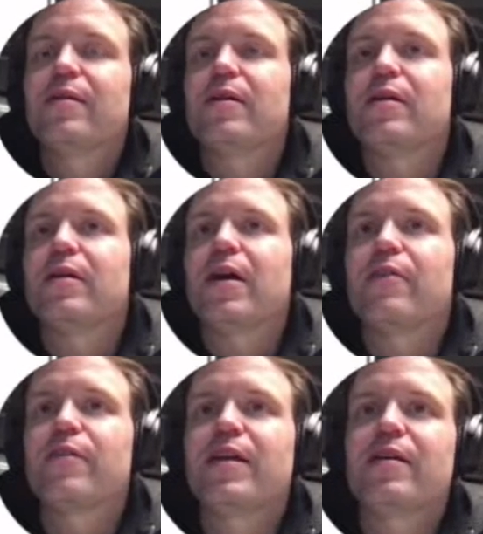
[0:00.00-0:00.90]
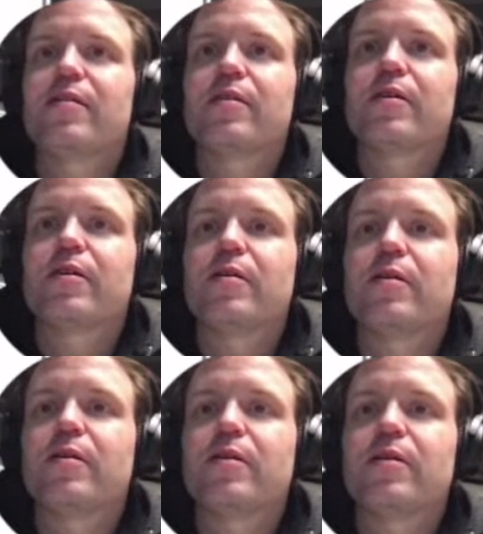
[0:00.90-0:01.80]
I think
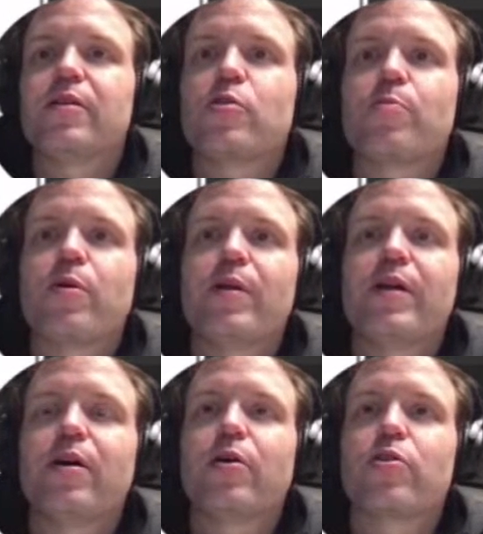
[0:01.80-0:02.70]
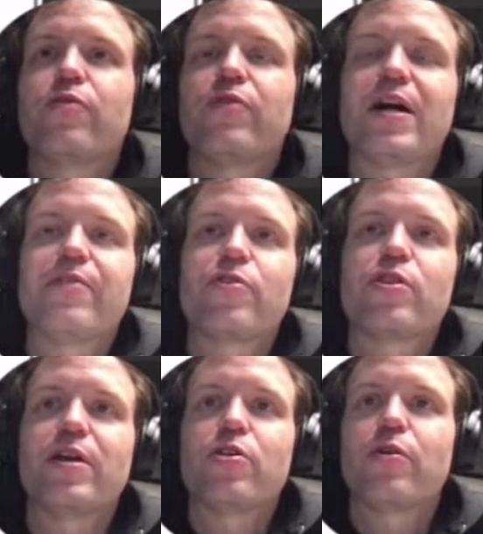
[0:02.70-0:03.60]
it's probably August 5 is
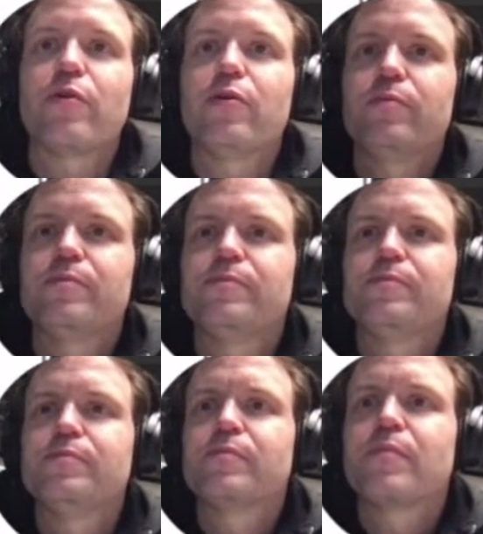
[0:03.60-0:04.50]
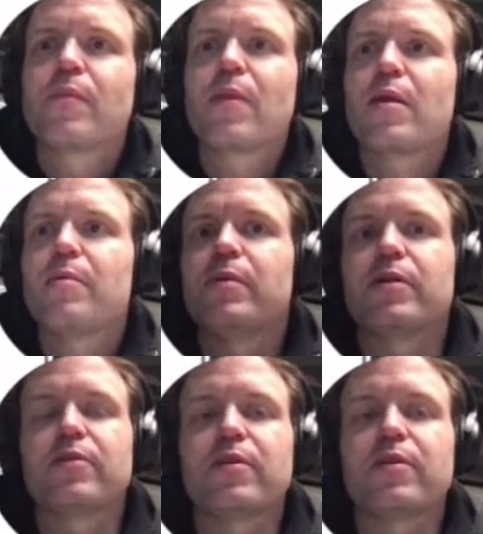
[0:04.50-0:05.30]
day 0, but